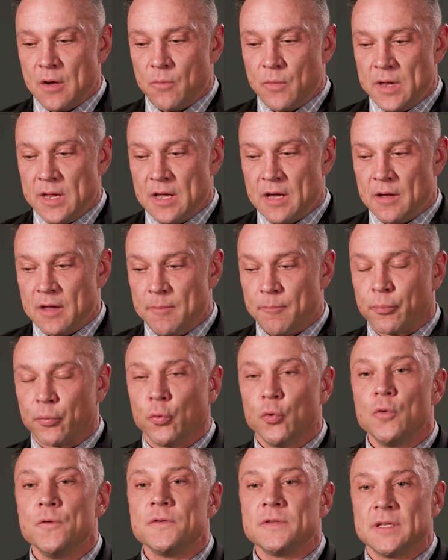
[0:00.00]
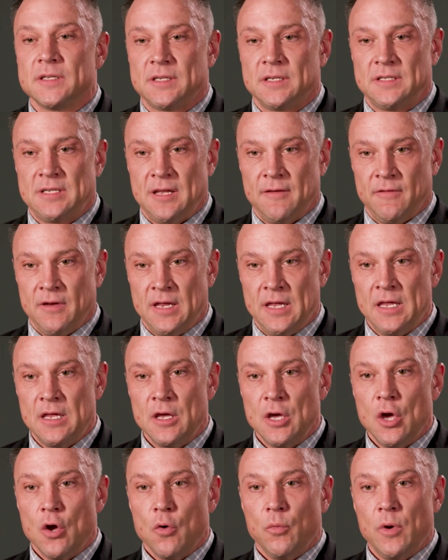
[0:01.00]
we improve sensitivity,
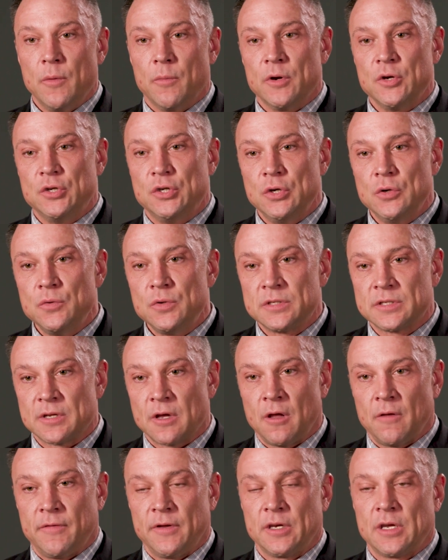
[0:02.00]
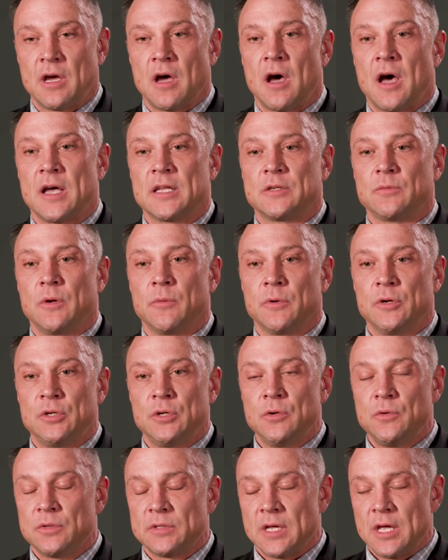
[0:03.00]
we reduce solvent costs, we
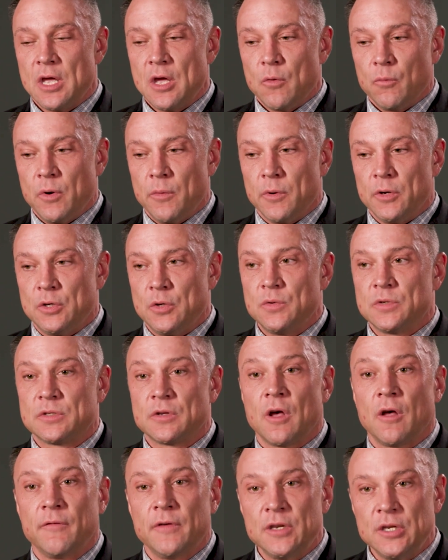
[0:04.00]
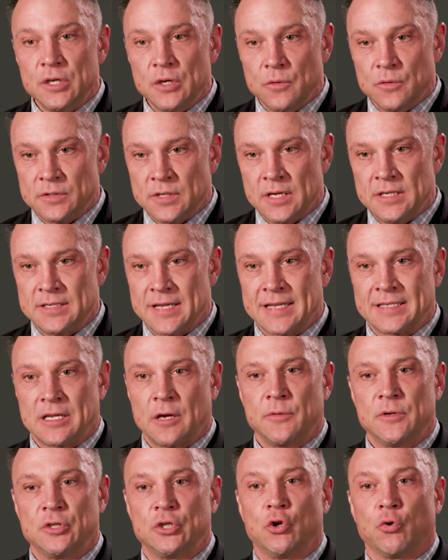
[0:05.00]
reduce we reduce solvent usage. That's
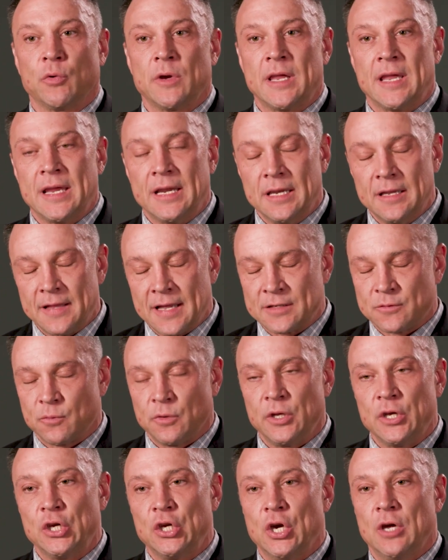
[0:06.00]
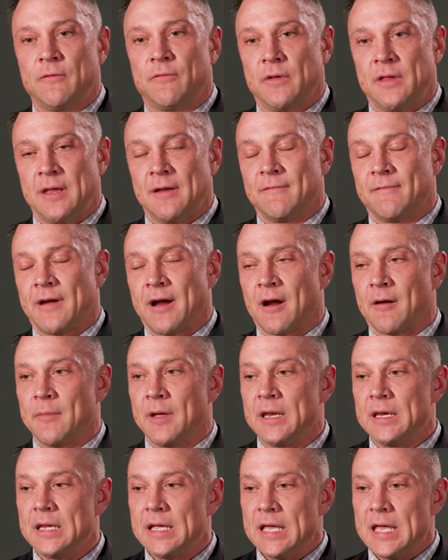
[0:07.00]
always green. That's really good for the
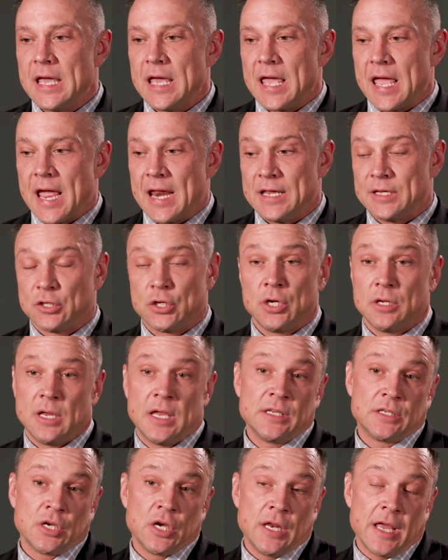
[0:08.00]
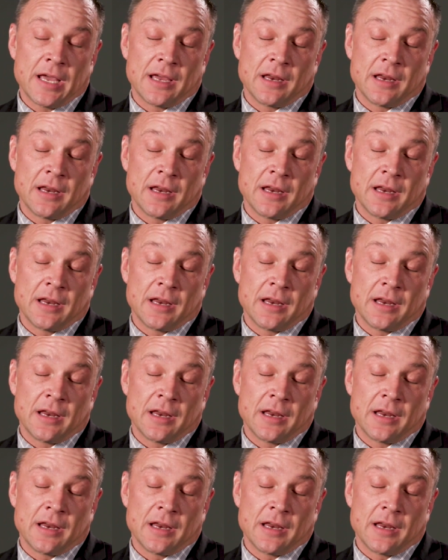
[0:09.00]
environment, and it's good it's good